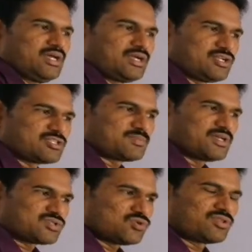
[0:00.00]

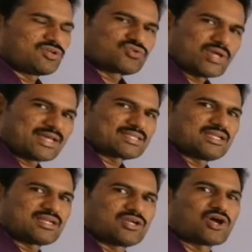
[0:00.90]
displace, or they should
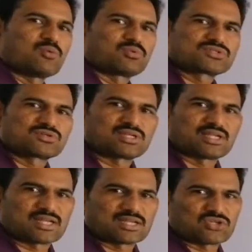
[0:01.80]
accelerate opposite the
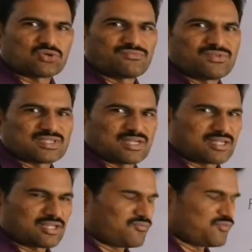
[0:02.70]
direction of this
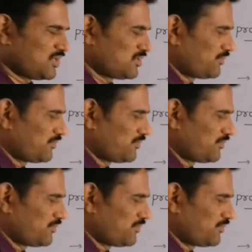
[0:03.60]
electric field.